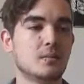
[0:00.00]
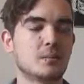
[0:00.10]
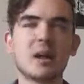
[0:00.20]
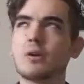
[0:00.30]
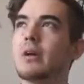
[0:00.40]

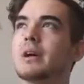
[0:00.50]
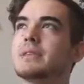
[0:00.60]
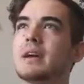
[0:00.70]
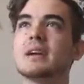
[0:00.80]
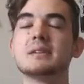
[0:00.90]
Michael, I
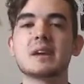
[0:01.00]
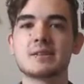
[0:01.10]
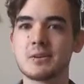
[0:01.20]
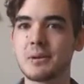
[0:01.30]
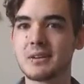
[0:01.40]
think. It's
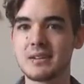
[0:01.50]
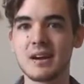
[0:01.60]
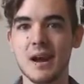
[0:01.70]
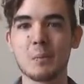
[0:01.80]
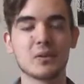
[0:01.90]
actually been
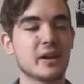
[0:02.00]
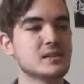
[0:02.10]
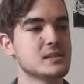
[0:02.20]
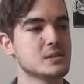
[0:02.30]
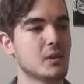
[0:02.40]
a couple days
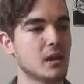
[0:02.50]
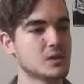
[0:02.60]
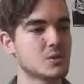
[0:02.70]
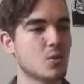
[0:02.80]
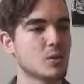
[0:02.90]
since my
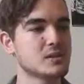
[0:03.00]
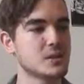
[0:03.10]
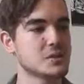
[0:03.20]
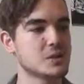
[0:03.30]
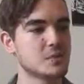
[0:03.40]
last recording
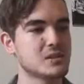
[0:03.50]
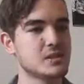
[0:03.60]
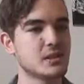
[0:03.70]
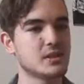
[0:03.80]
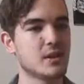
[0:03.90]
session, so I'm
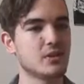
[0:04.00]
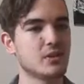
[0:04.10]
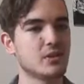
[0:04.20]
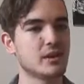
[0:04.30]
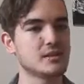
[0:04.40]
sitting down
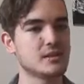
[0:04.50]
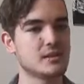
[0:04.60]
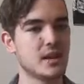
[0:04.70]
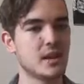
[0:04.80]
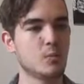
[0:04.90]
here again
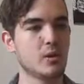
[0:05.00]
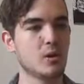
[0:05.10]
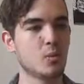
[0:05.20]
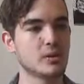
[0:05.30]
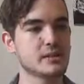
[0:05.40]
today, and we
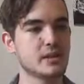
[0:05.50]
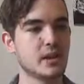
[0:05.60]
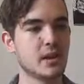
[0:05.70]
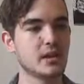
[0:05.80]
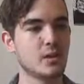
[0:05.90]
are once
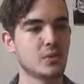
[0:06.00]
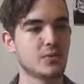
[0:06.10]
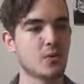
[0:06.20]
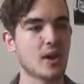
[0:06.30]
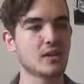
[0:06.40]
again here with
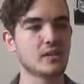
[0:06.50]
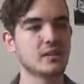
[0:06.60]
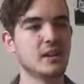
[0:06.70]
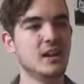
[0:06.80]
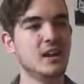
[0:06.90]

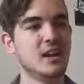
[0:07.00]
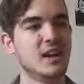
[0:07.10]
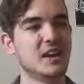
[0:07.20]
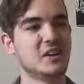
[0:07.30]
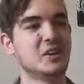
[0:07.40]
Franklin.
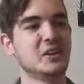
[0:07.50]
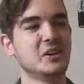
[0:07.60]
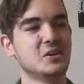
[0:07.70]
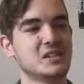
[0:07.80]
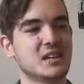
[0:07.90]
You're going to
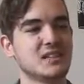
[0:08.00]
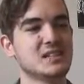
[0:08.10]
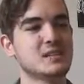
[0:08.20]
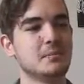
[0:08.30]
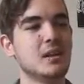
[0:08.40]
notice I did
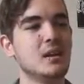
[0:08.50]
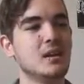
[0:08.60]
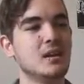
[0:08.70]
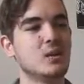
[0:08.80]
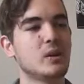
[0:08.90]
some
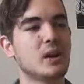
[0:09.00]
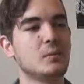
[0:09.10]
quick